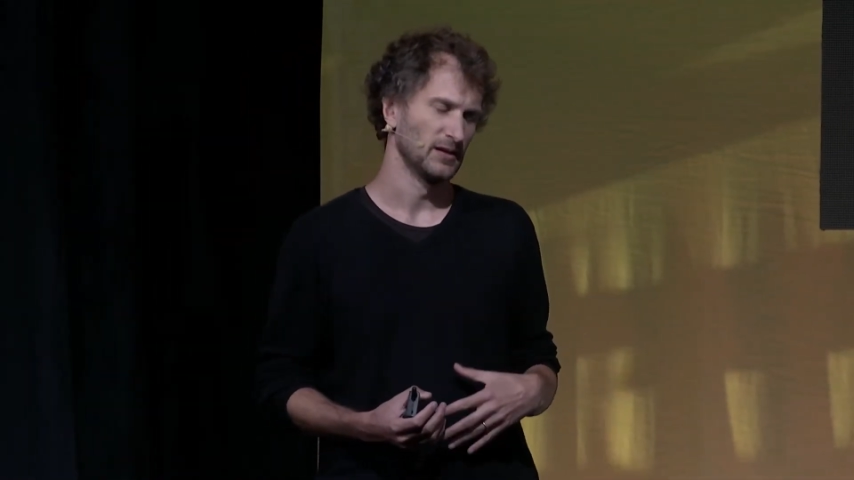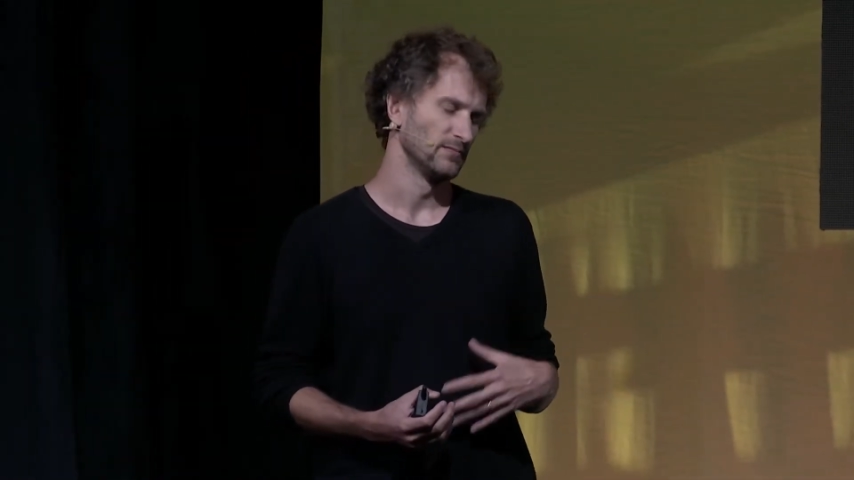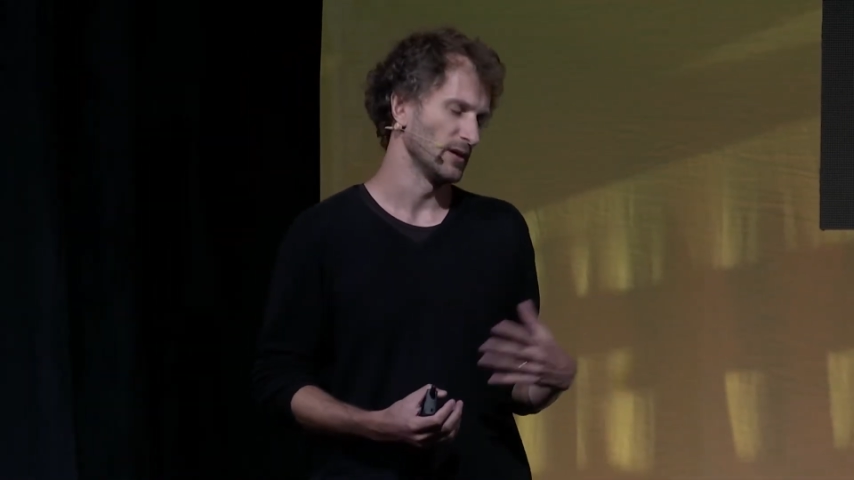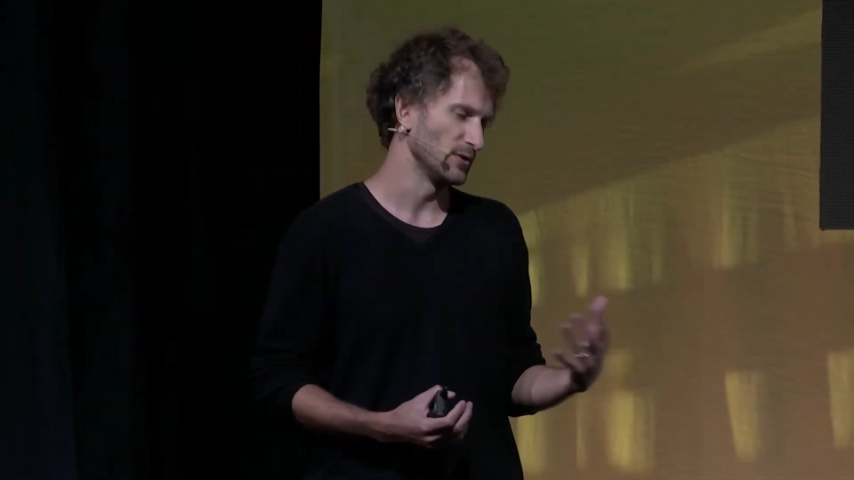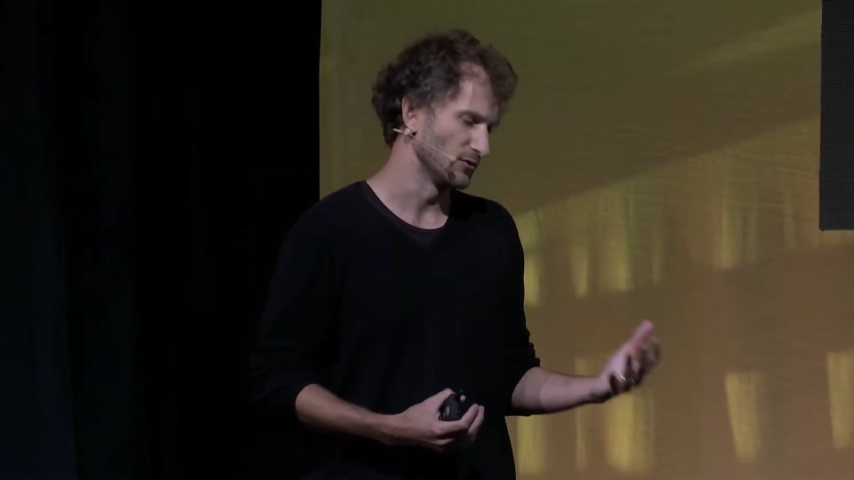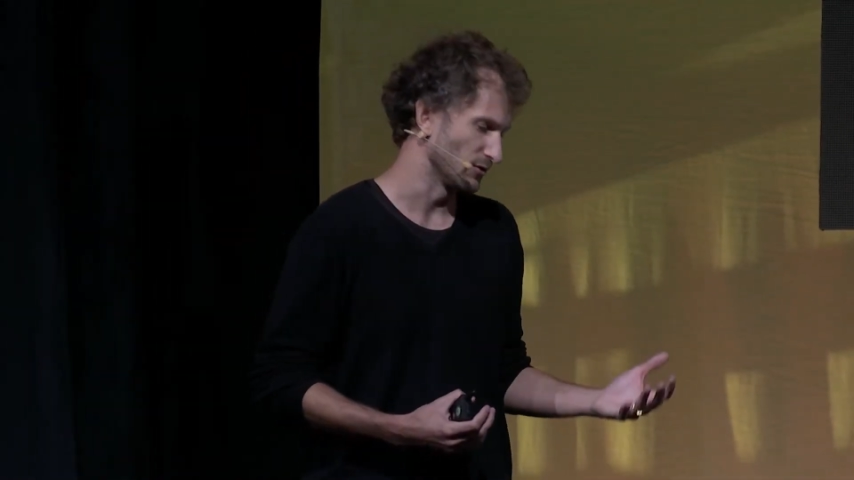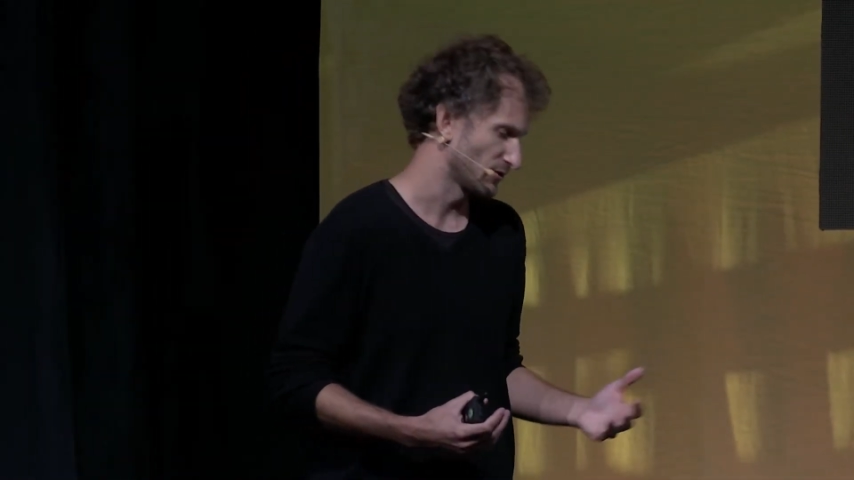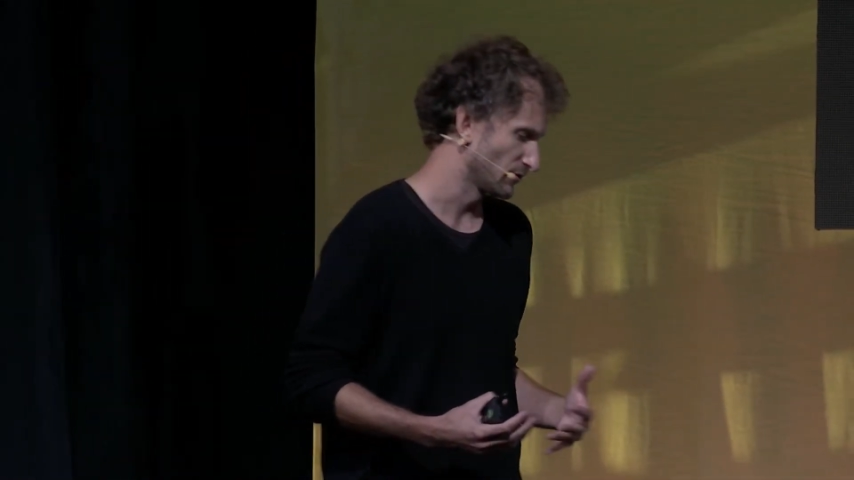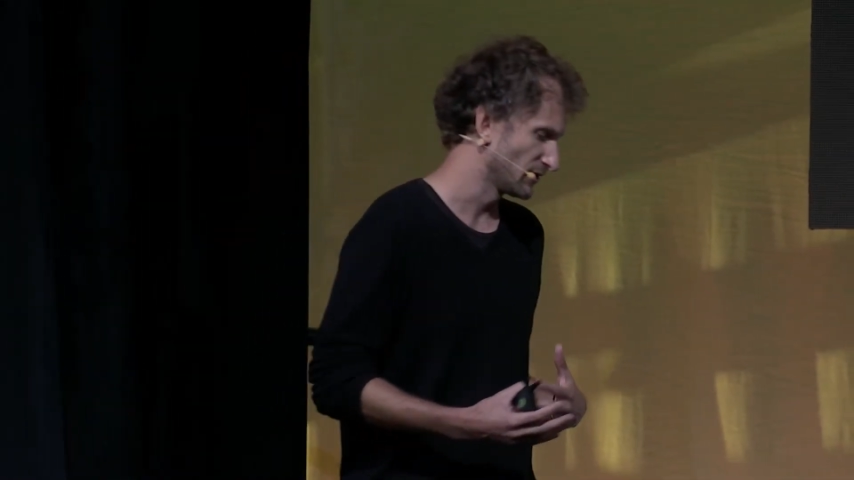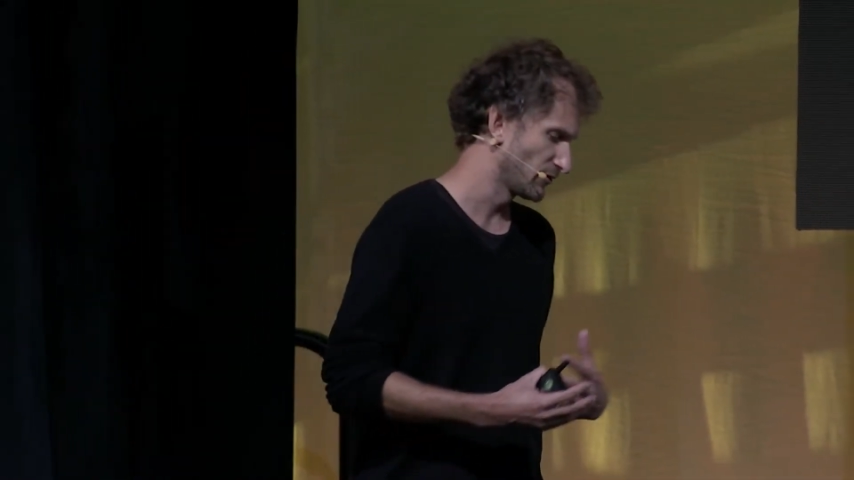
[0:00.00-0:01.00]
Maybe not. So
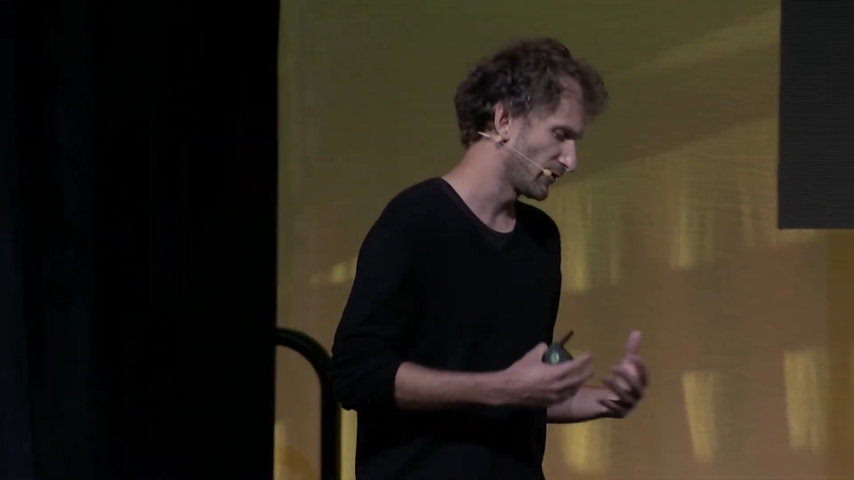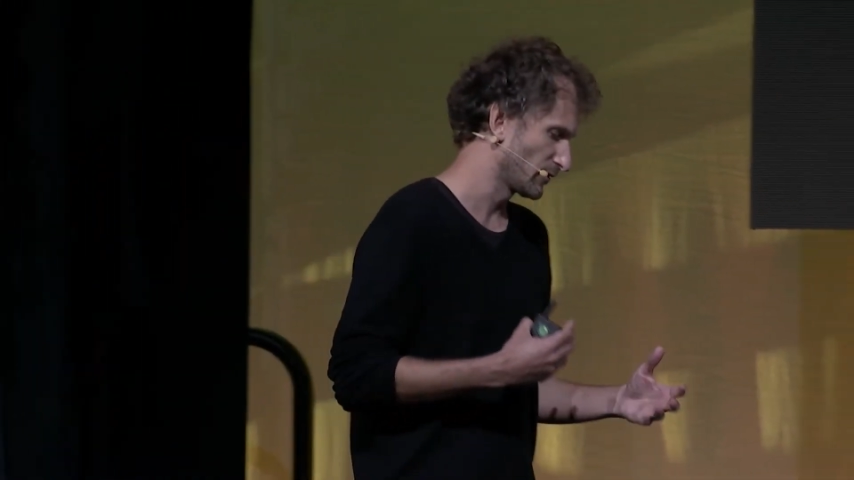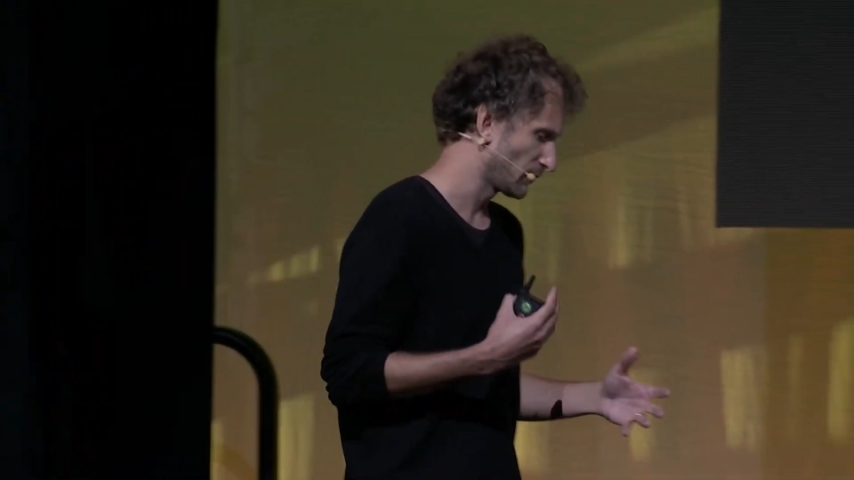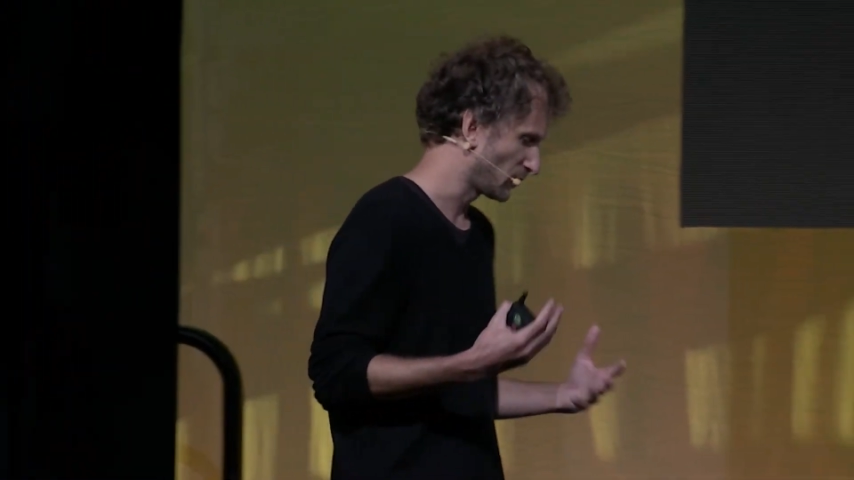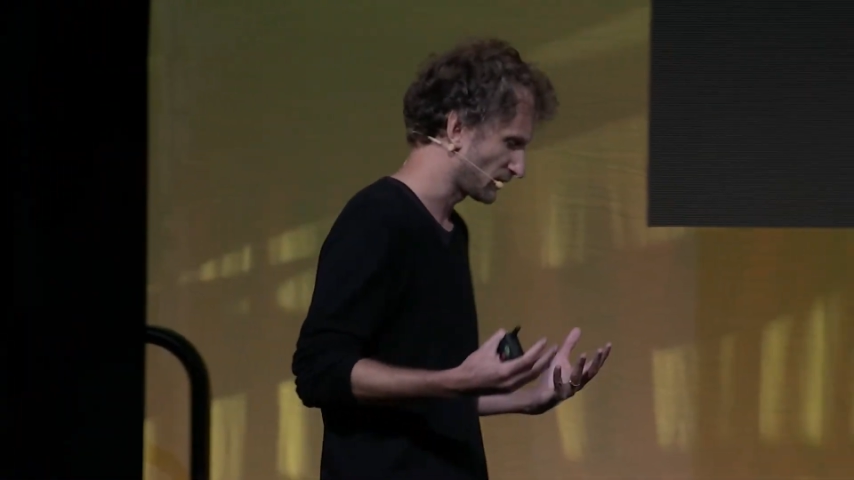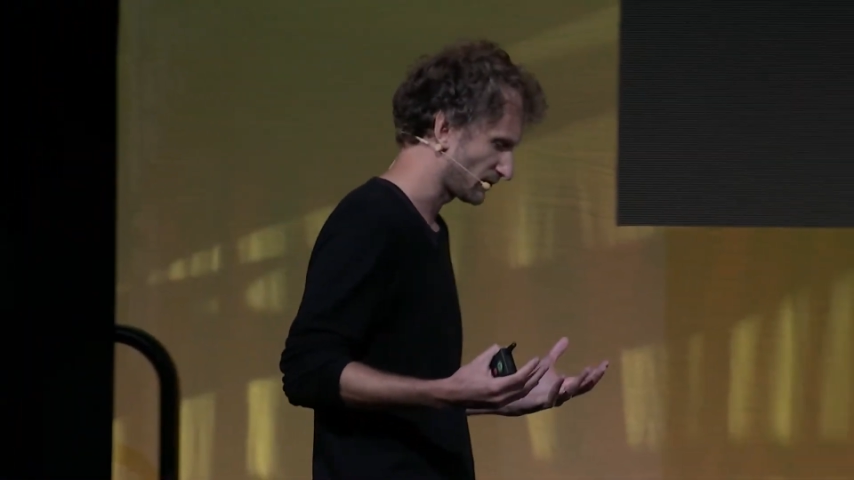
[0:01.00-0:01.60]
you need to think about,